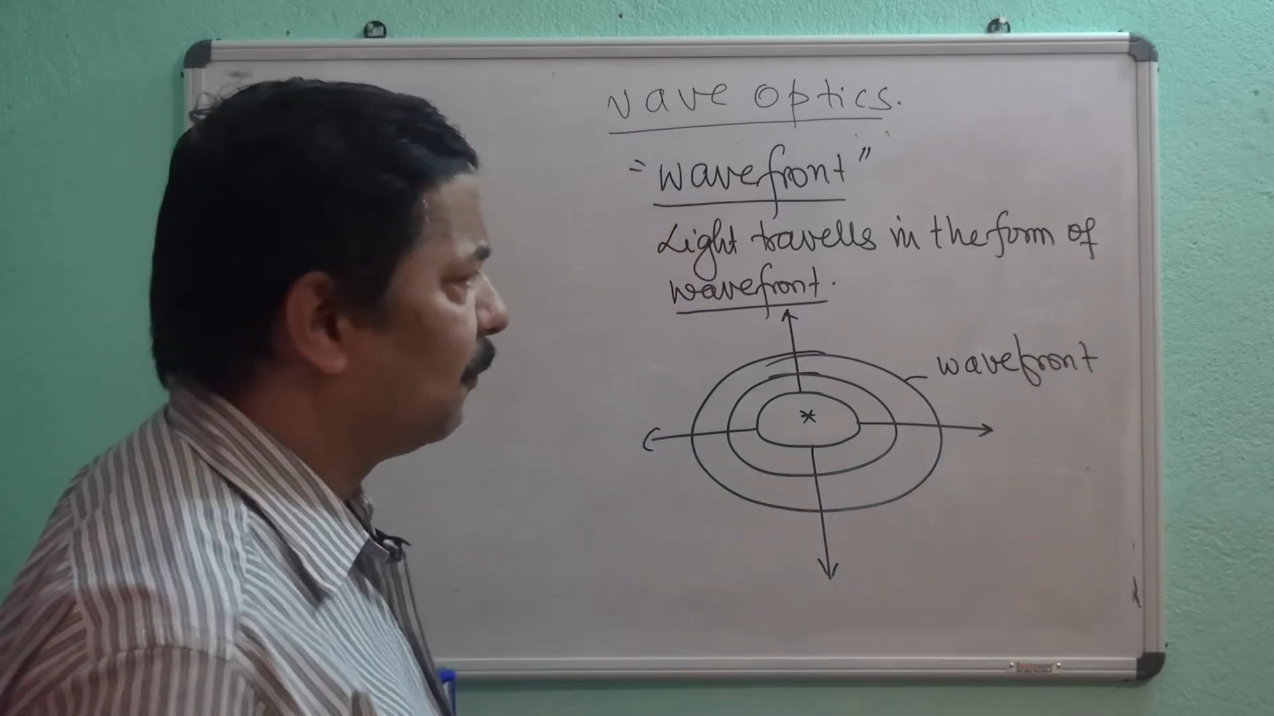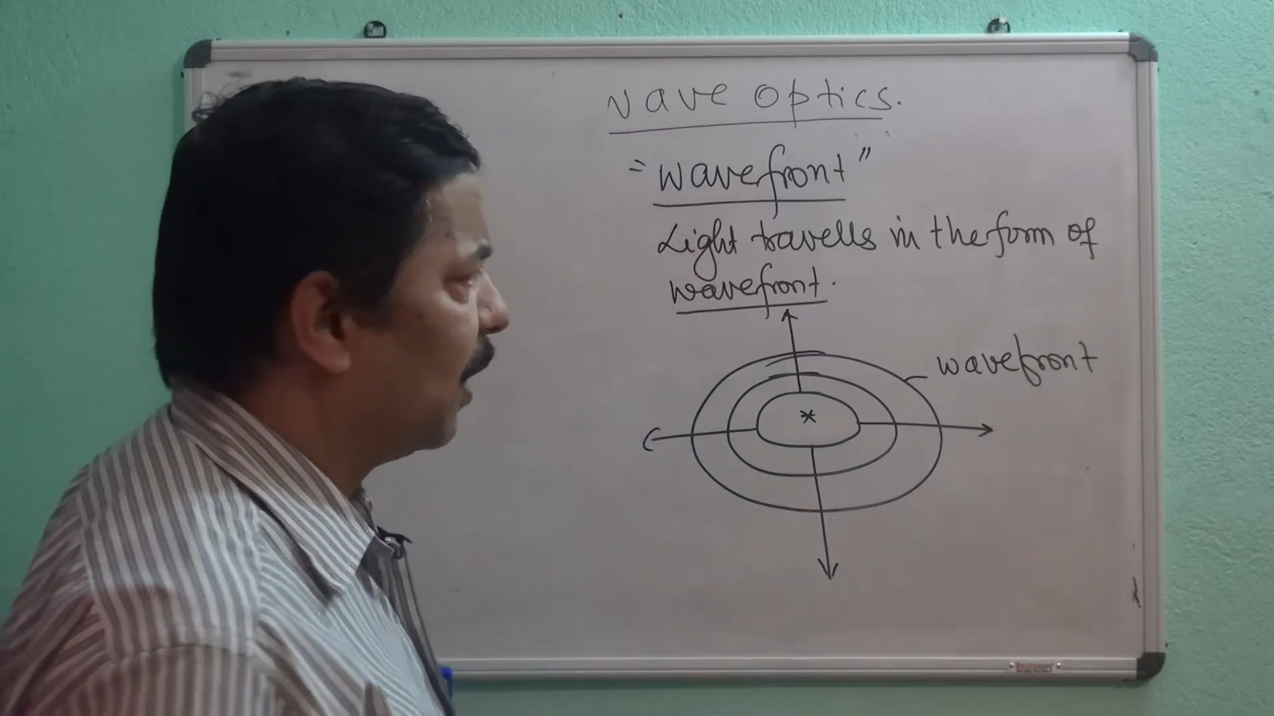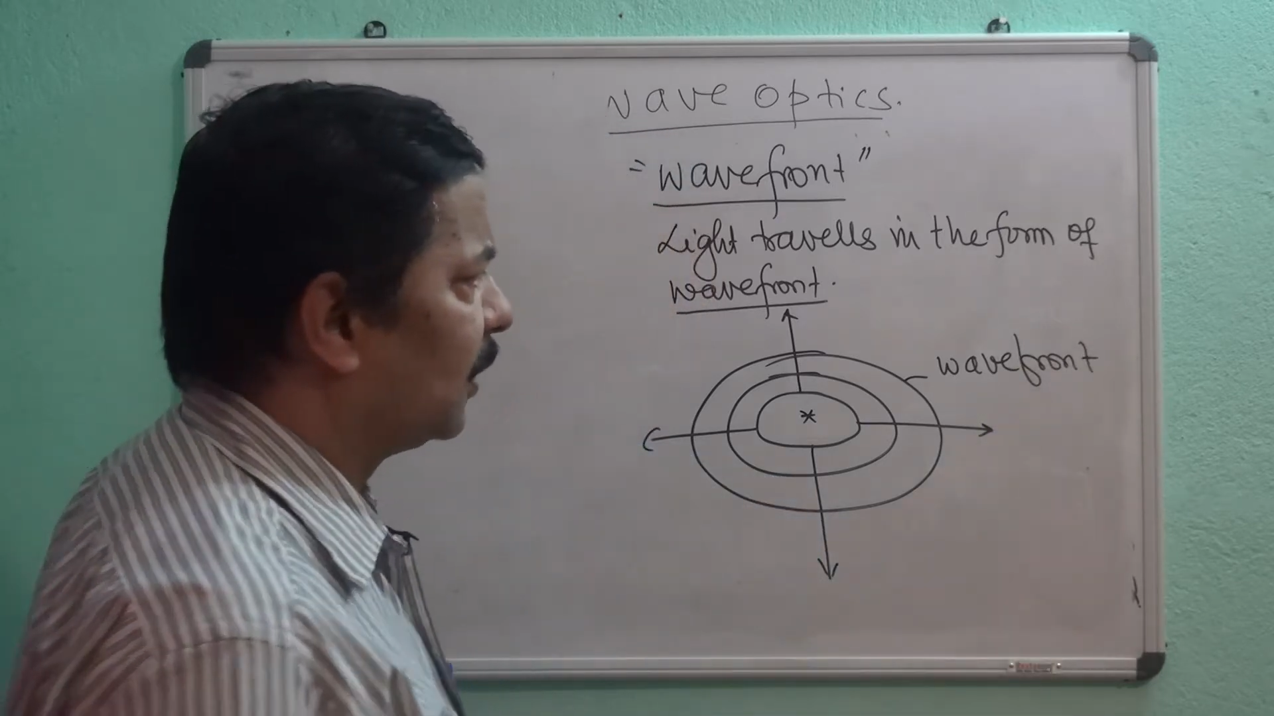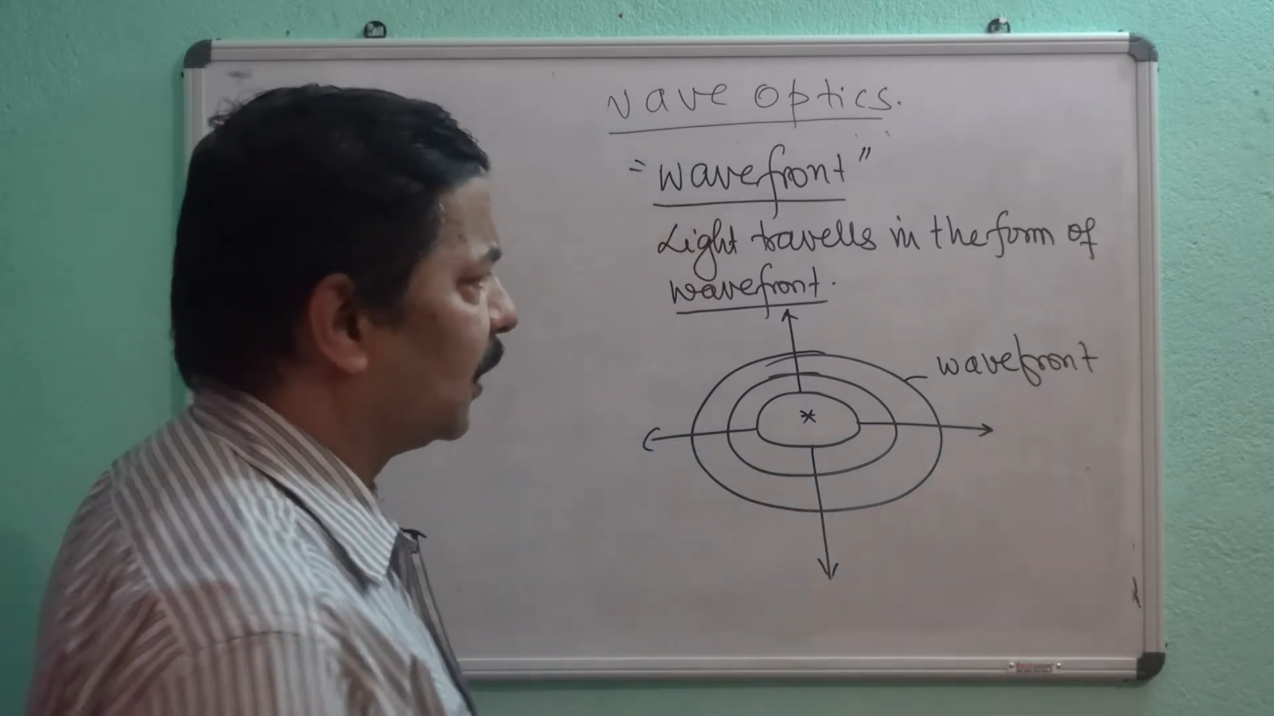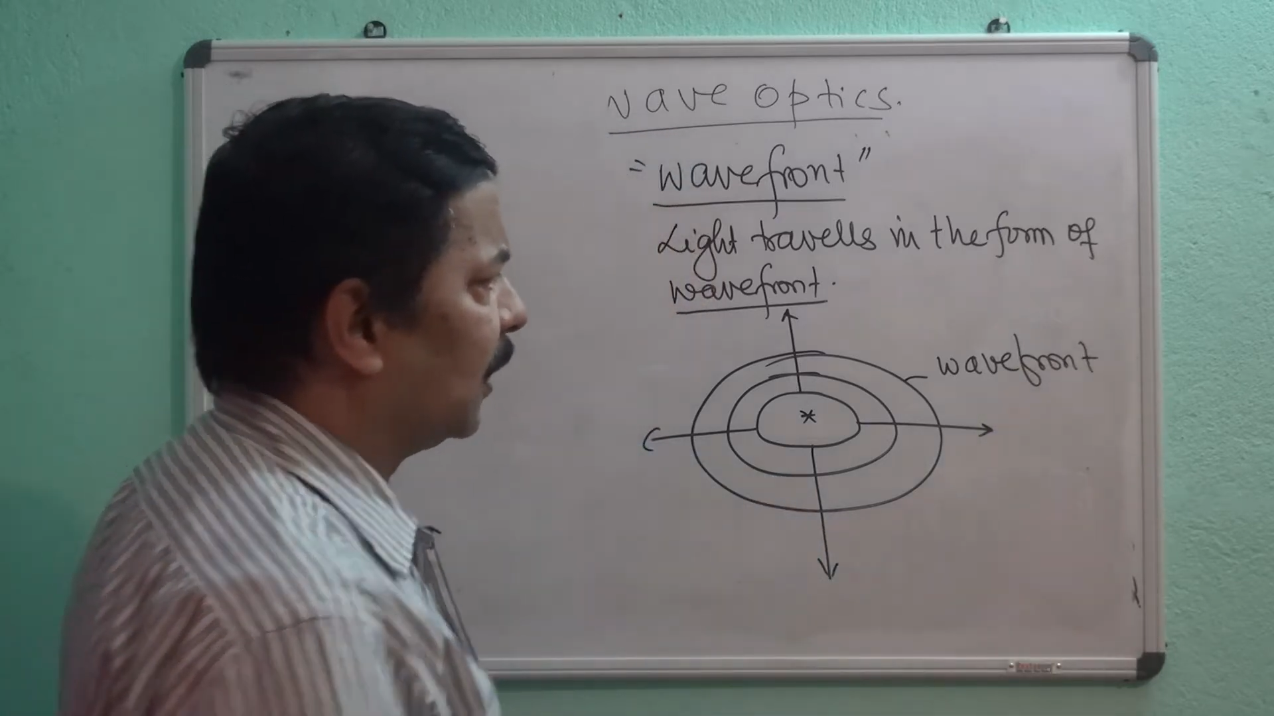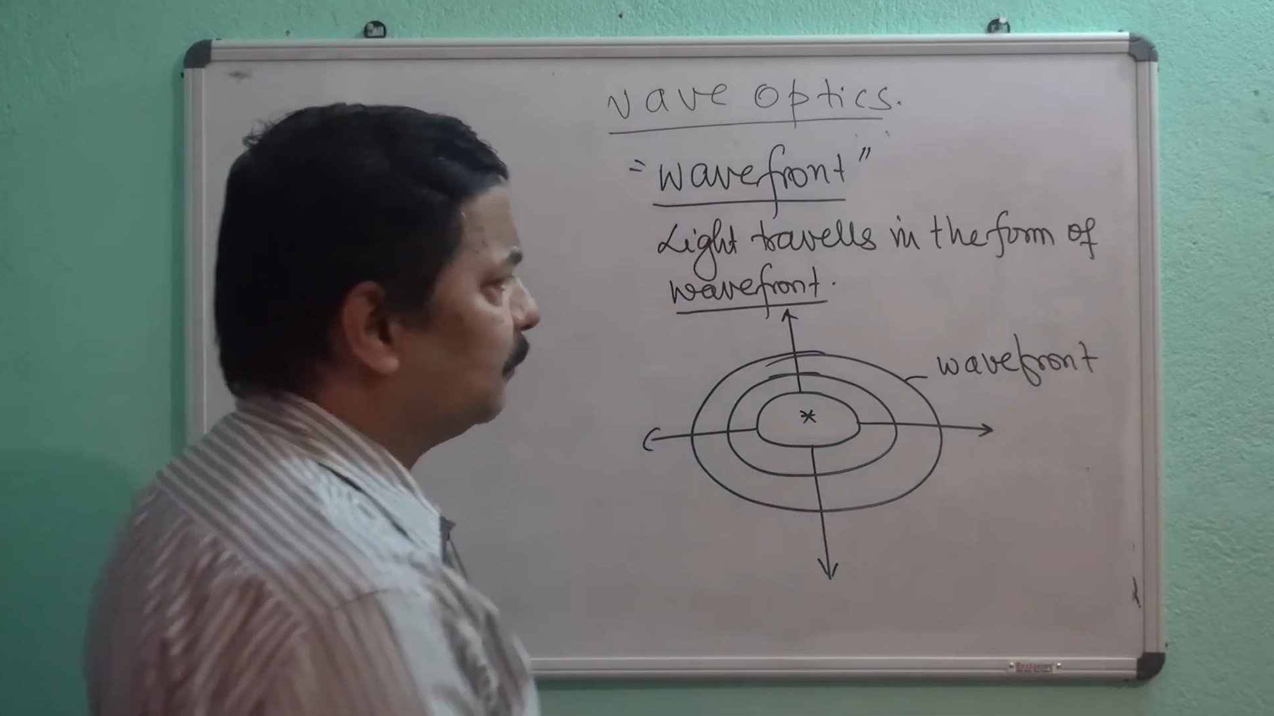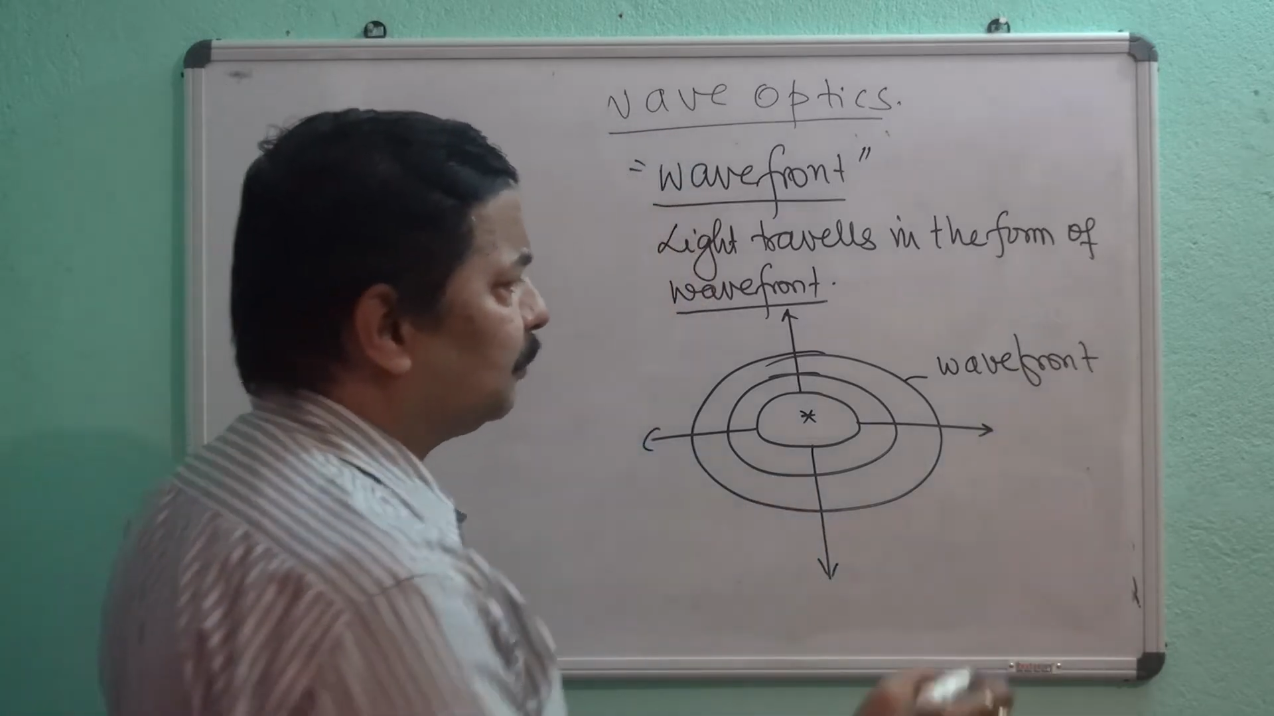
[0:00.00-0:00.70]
water,